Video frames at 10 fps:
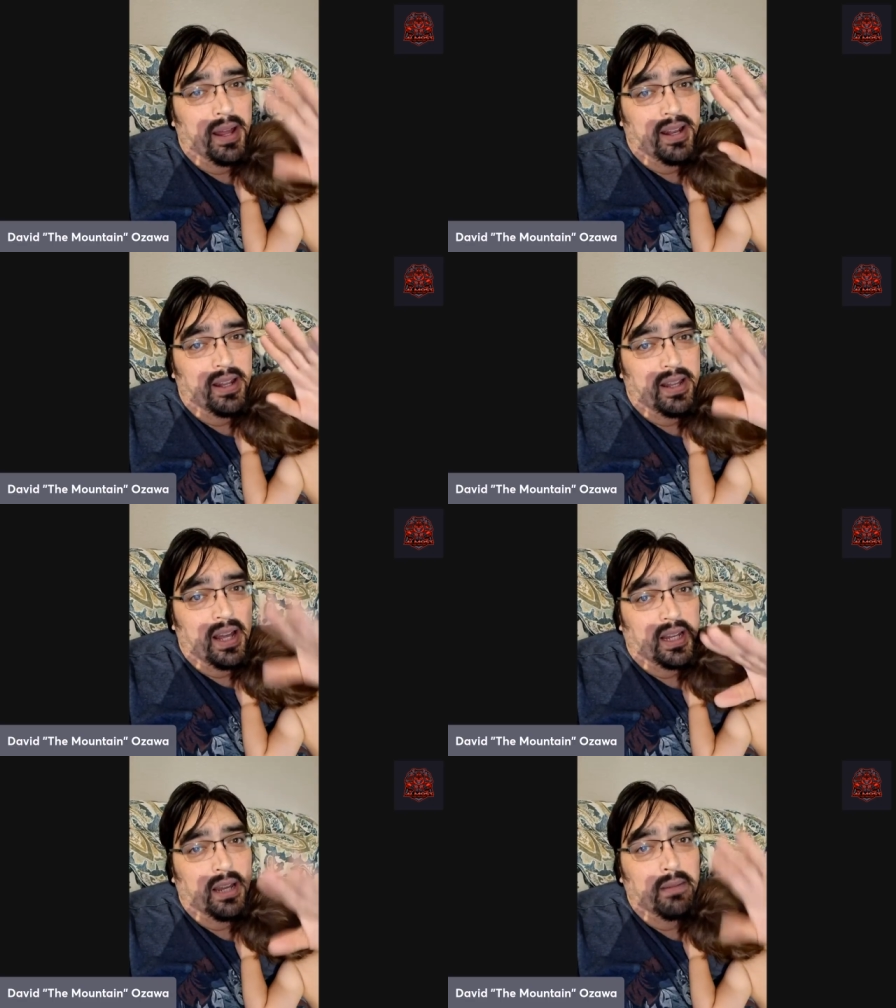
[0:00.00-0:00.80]
and in
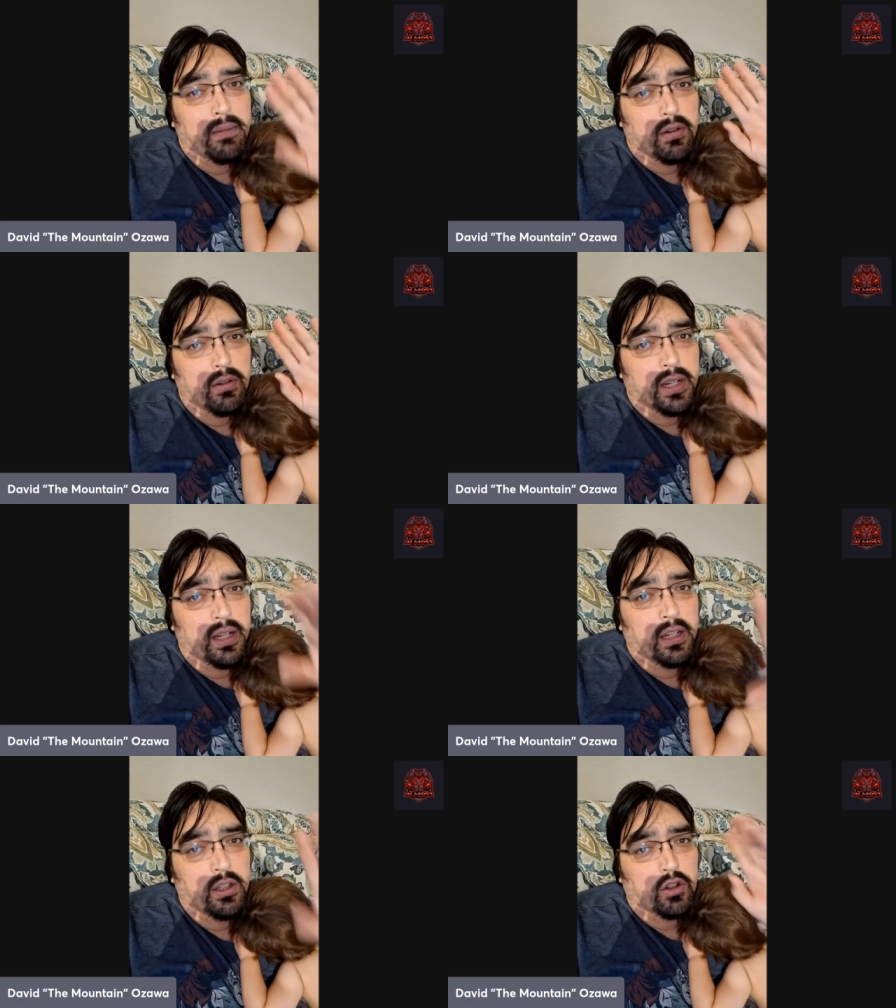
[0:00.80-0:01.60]
that game, you
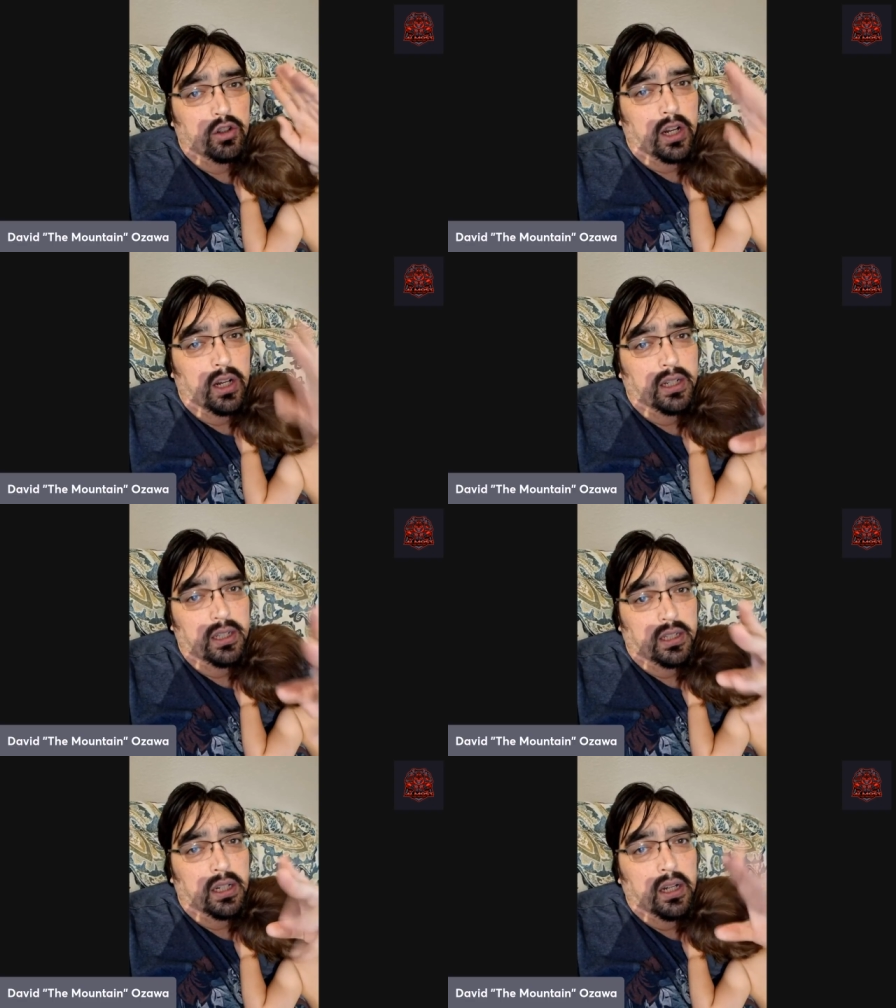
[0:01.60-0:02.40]
need your
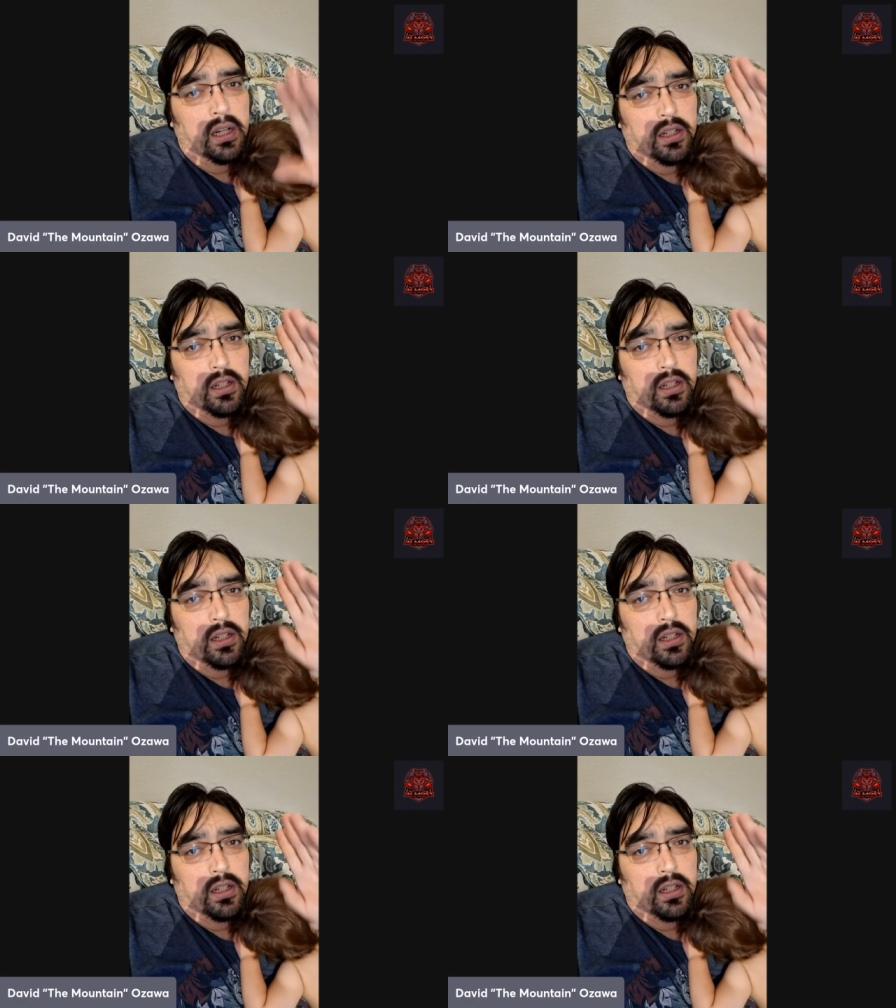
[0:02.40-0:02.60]
guns.